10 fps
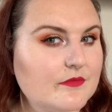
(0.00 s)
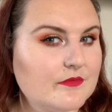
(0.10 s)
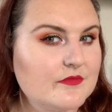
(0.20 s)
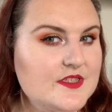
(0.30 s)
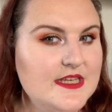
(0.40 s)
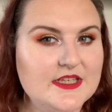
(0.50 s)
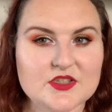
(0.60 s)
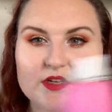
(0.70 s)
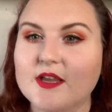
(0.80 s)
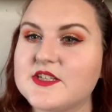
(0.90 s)
See, it's
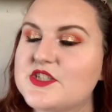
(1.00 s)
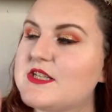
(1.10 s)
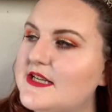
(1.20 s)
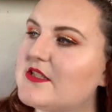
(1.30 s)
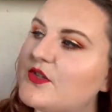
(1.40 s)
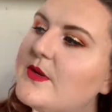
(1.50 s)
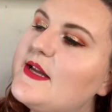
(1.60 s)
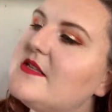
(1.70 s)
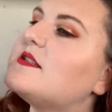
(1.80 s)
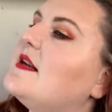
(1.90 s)
got a nice sheen to
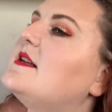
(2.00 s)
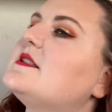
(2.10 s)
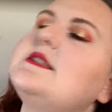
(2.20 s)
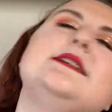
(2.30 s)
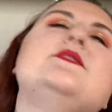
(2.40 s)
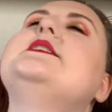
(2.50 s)
it, so let's leave it